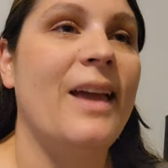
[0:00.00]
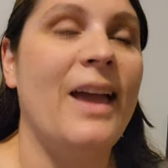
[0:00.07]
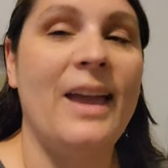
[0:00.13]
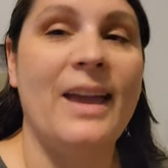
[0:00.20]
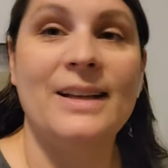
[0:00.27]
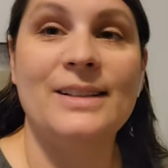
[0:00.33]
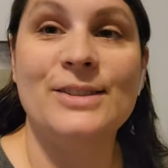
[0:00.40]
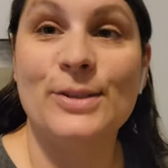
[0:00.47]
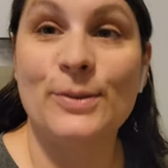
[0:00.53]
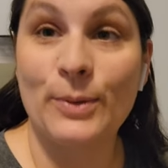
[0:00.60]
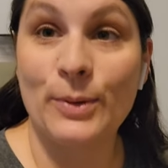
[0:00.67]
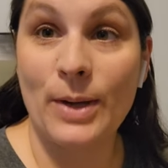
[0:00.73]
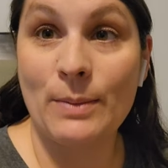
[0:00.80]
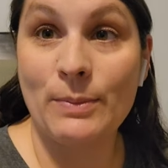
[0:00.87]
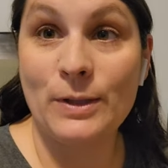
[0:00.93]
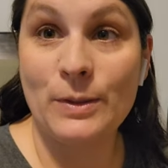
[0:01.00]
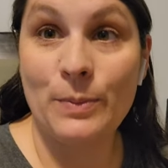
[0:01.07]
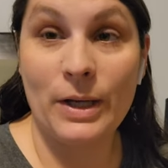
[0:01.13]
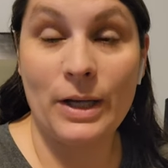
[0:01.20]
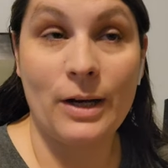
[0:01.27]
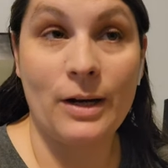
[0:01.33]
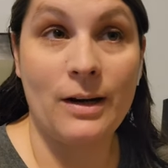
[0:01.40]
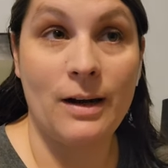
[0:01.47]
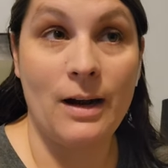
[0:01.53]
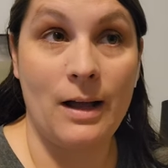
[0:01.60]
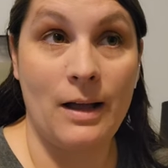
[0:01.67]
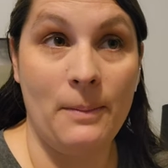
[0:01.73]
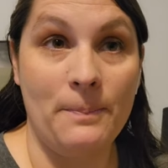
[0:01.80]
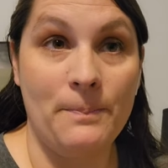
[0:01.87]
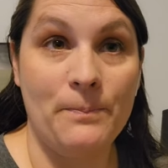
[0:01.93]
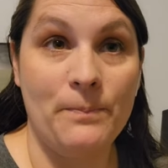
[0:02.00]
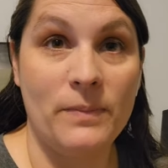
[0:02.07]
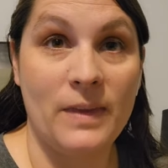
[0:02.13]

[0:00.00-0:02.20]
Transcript: And so we were able to pick her up.